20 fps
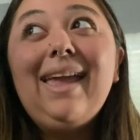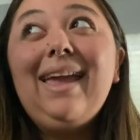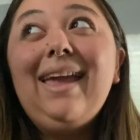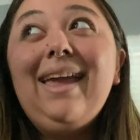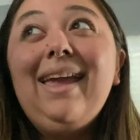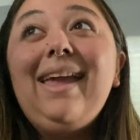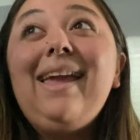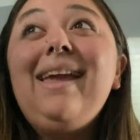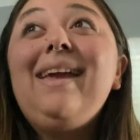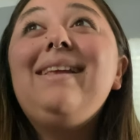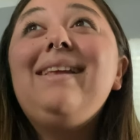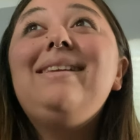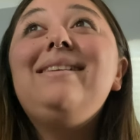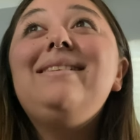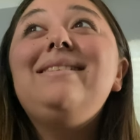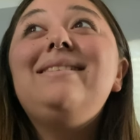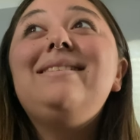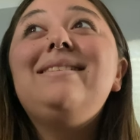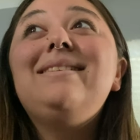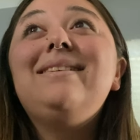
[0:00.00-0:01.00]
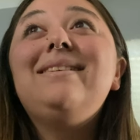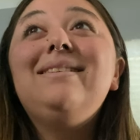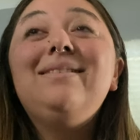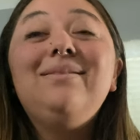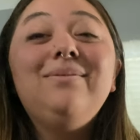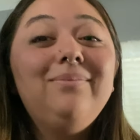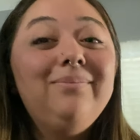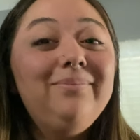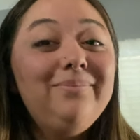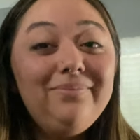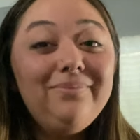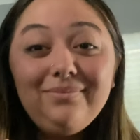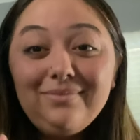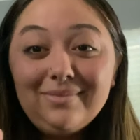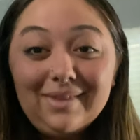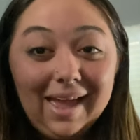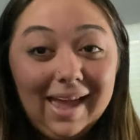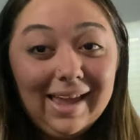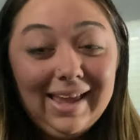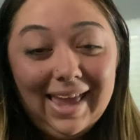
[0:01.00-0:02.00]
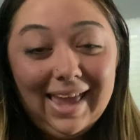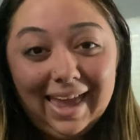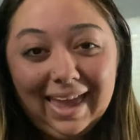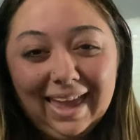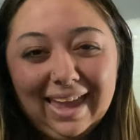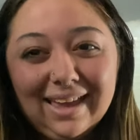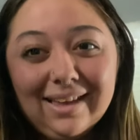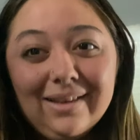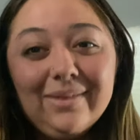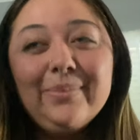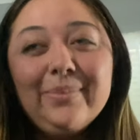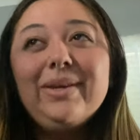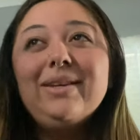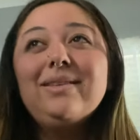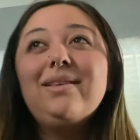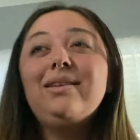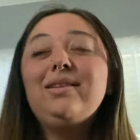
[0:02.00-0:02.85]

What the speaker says: and I can't because I